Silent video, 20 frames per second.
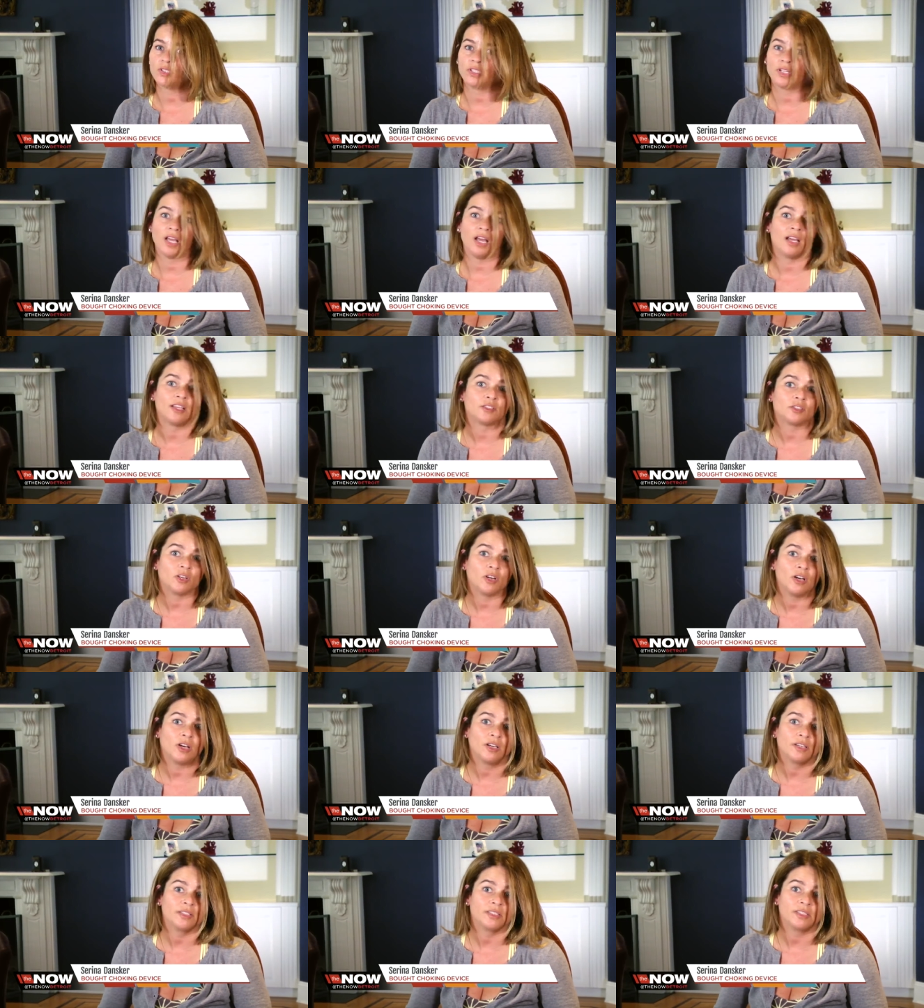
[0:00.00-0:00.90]
on hot
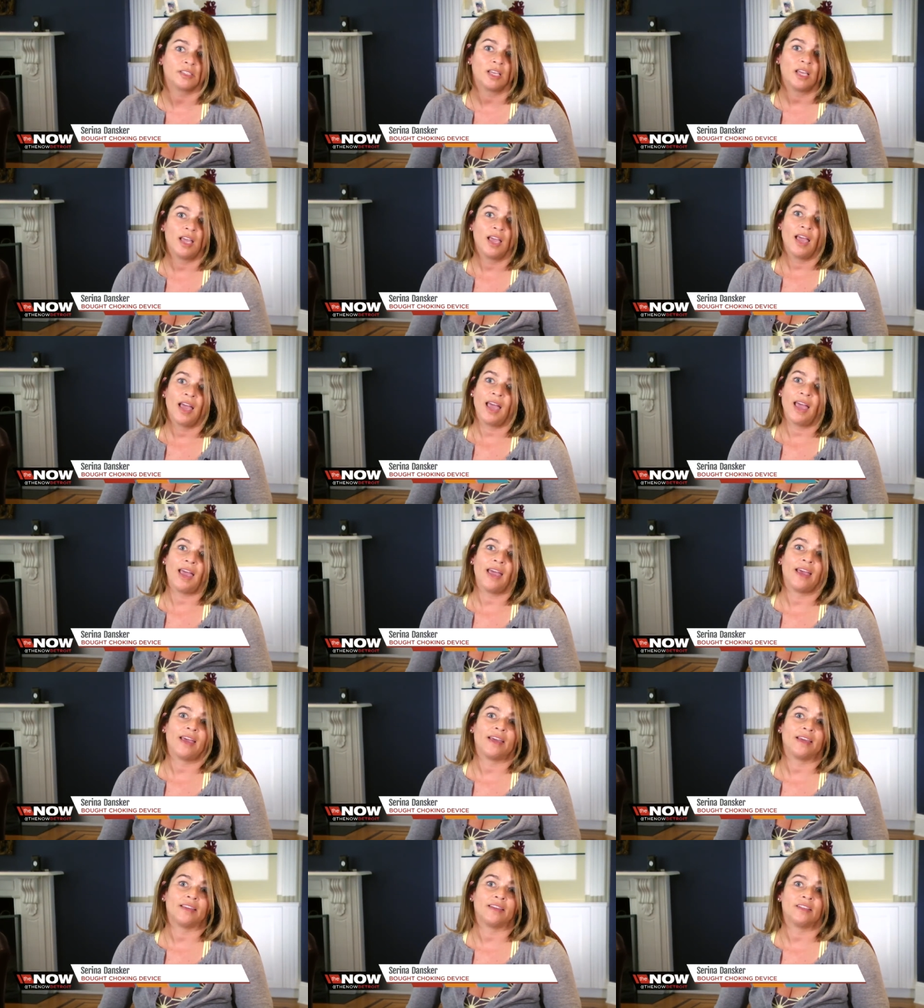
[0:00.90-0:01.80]
dogs,
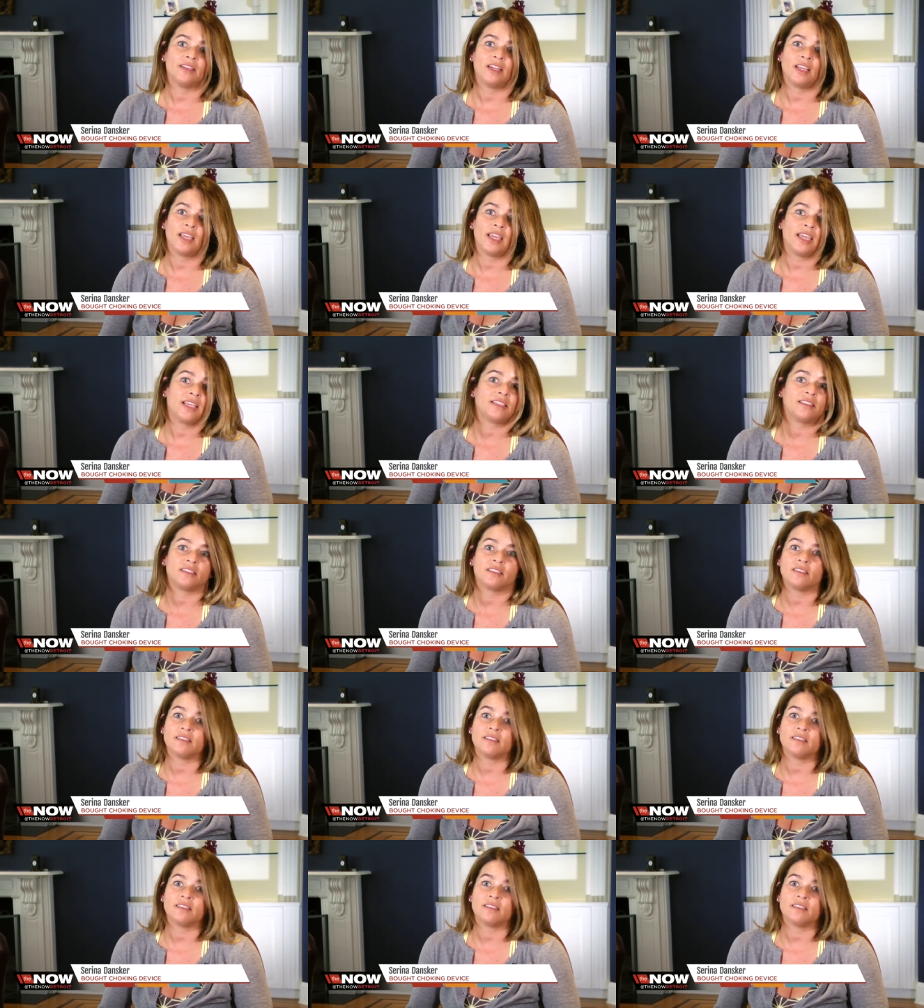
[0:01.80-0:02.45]
and it's